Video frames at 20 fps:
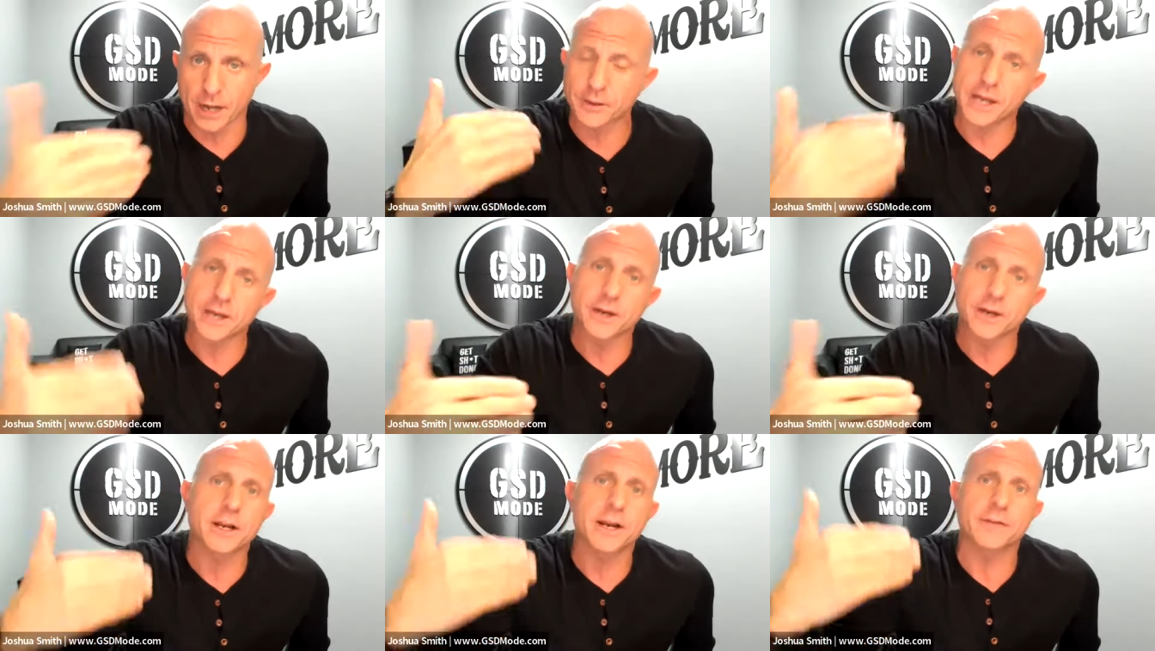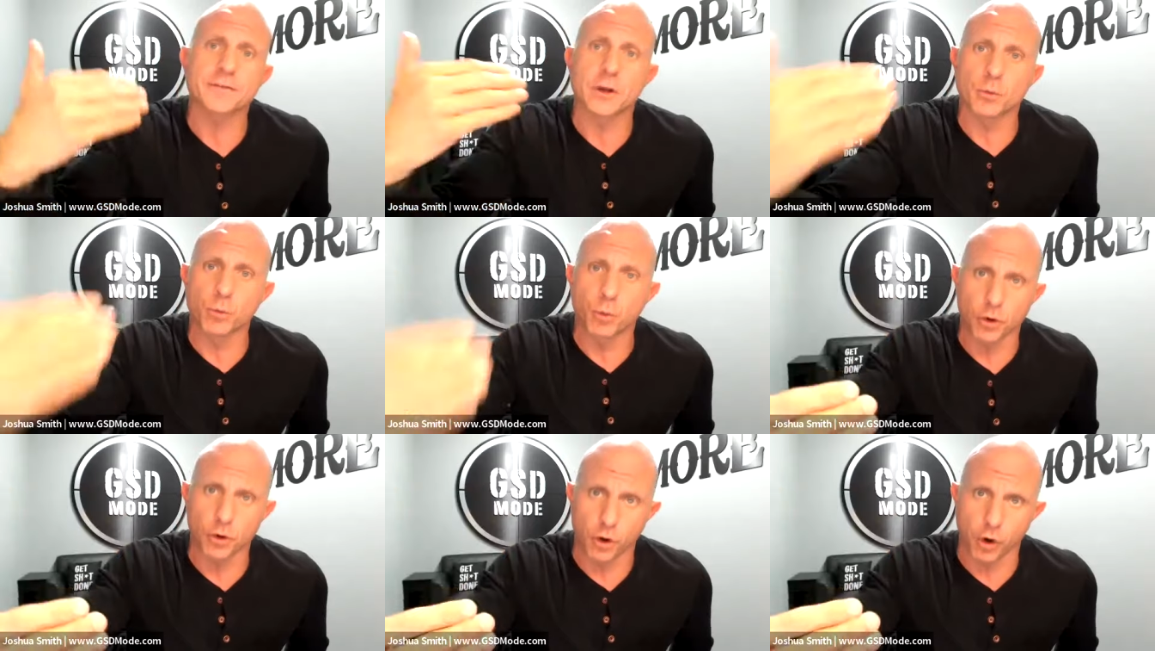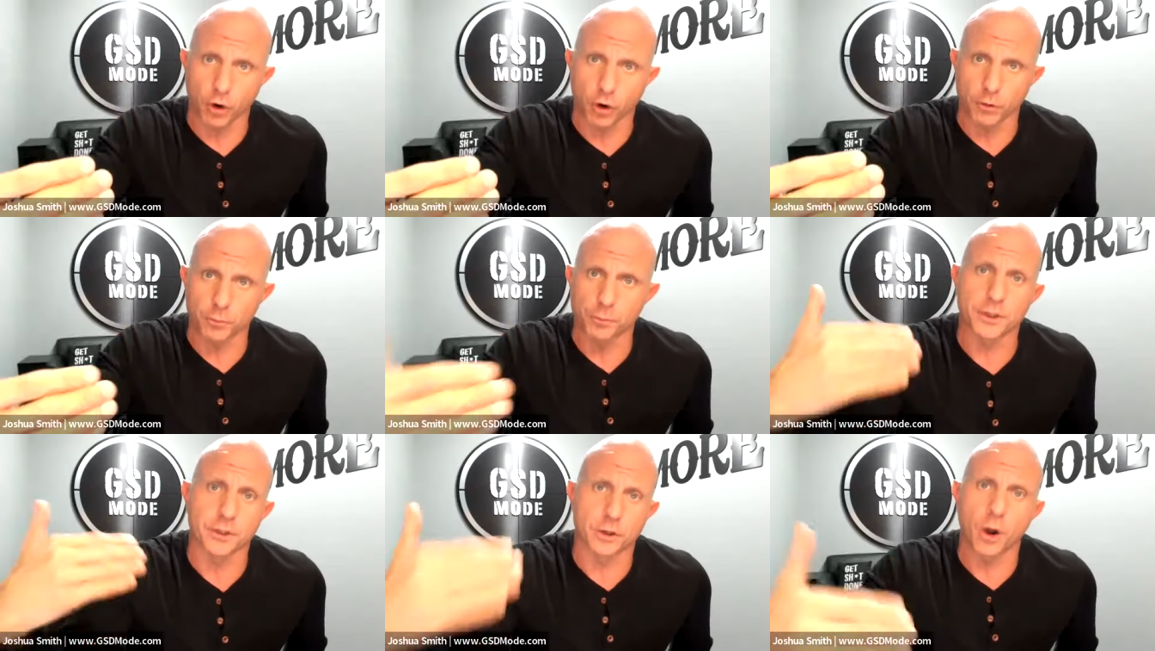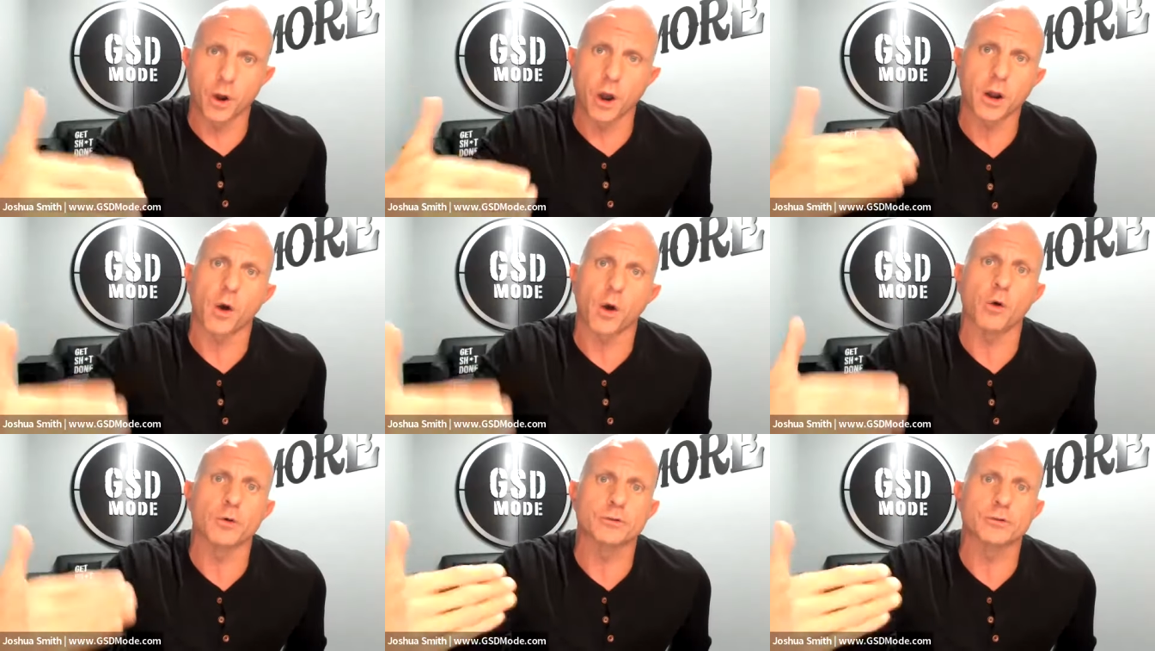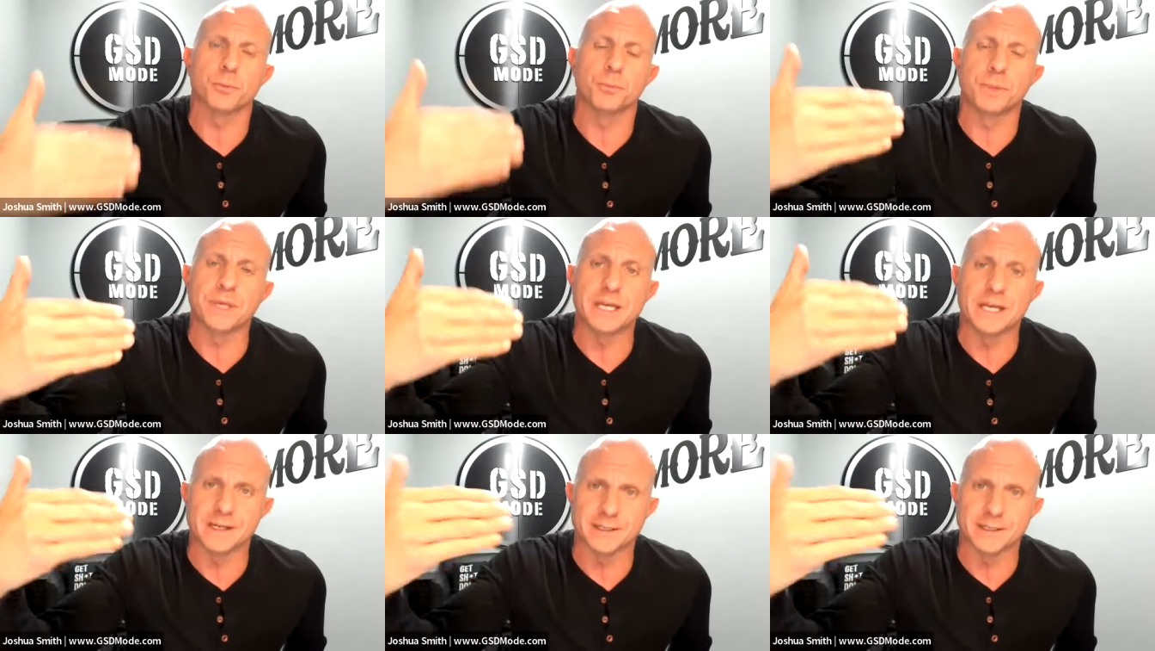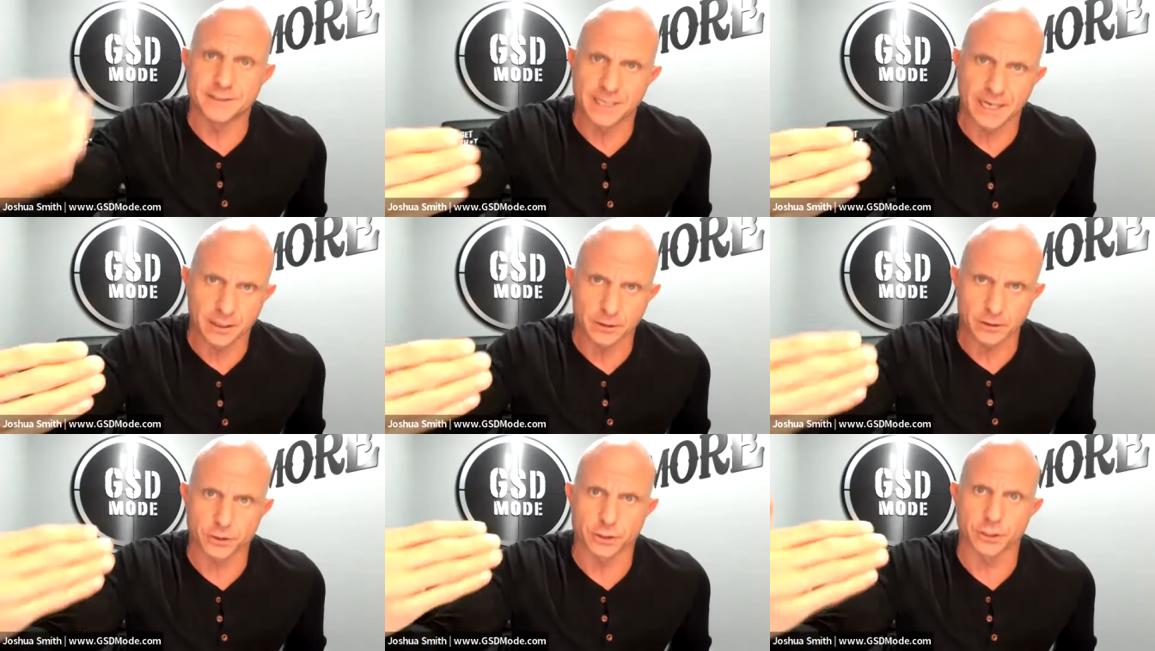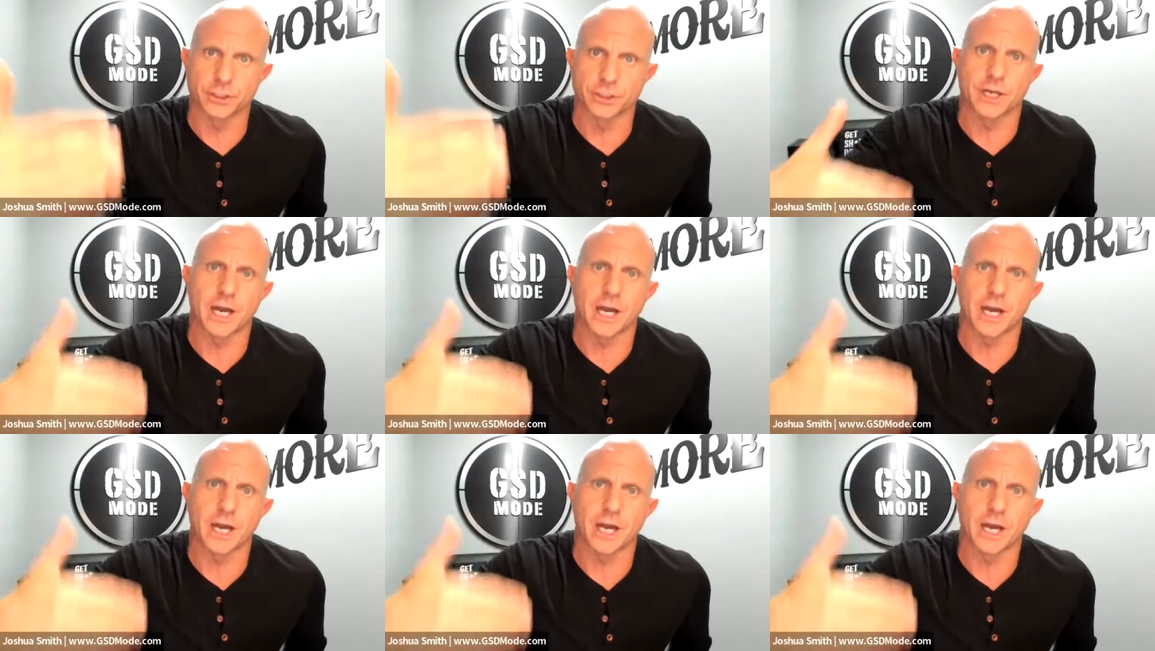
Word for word: Yeah, you're gonna have to work hard, but you got to also be intelligent.